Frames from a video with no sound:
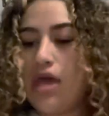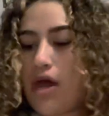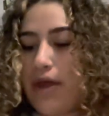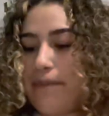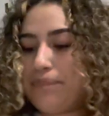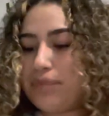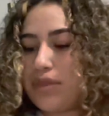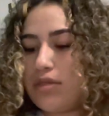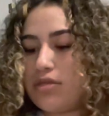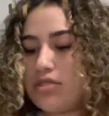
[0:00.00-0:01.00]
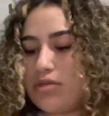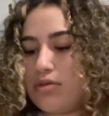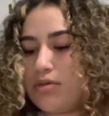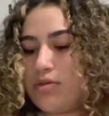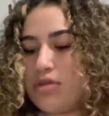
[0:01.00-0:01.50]
Okay, so
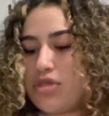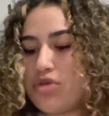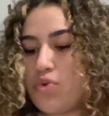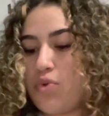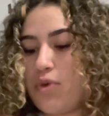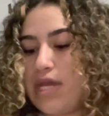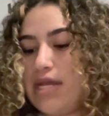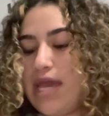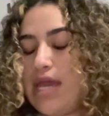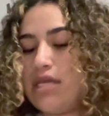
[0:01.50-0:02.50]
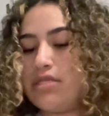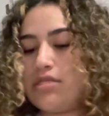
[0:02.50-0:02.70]
three days.